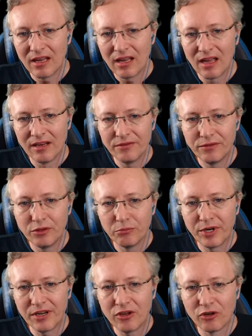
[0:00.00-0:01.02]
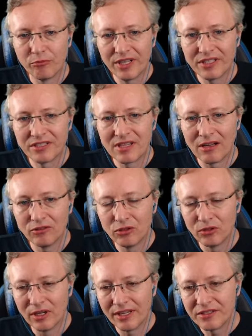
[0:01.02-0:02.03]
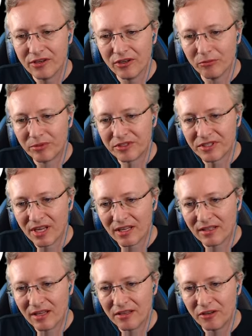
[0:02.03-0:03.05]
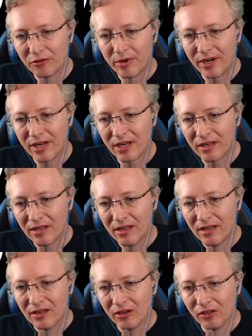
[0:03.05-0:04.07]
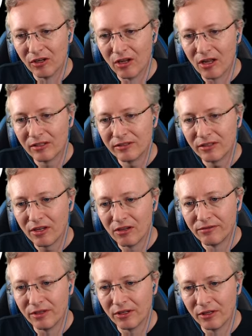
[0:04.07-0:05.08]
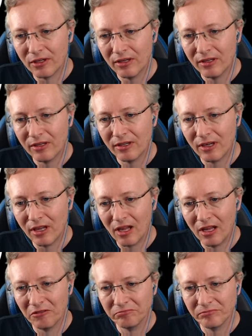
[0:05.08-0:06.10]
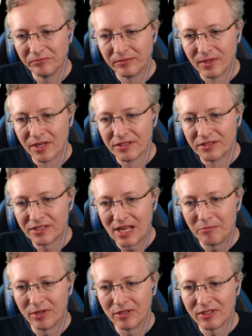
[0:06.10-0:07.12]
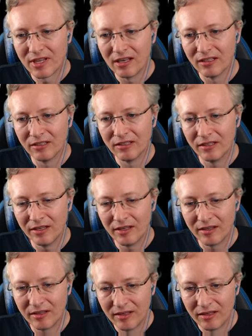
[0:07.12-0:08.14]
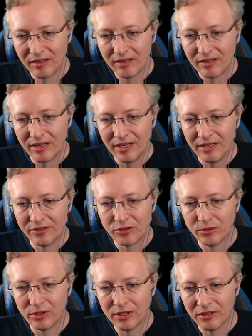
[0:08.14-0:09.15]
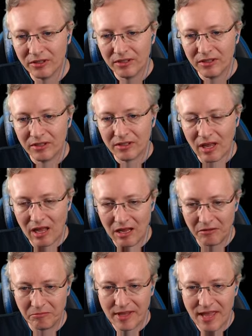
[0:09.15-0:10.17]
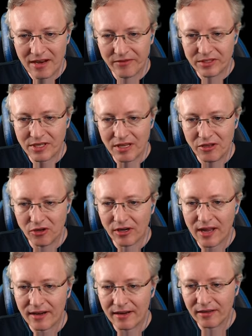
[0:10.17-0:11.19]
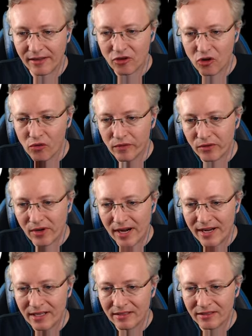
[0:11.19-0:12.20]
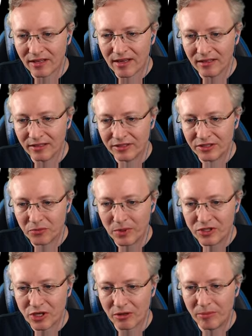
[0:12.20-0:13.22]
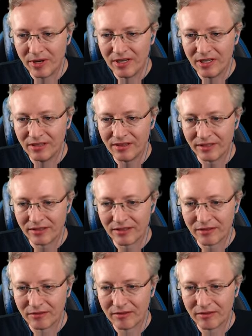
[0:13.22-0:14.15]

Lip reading: And if you bring your mix down to like 0%, then you bring a lot of your sampled color into the canvas, and you're kind of like overriding the colors which are beneath it.